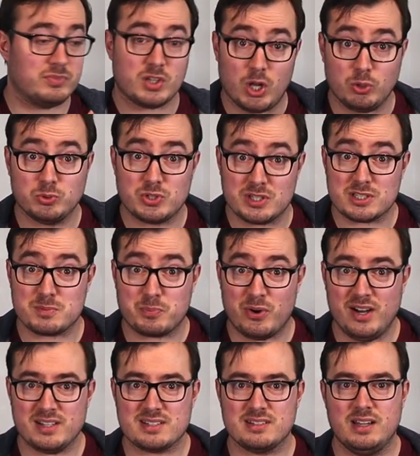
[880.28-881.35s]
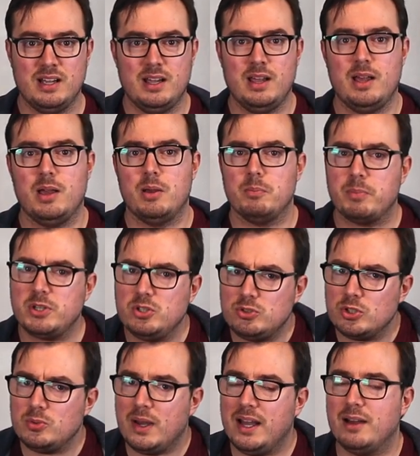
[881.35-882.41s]
Colt Express, but you
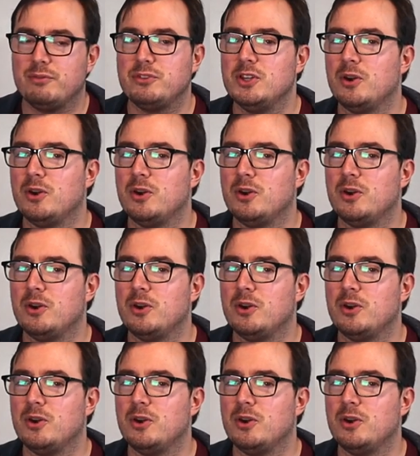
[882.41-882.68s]
do have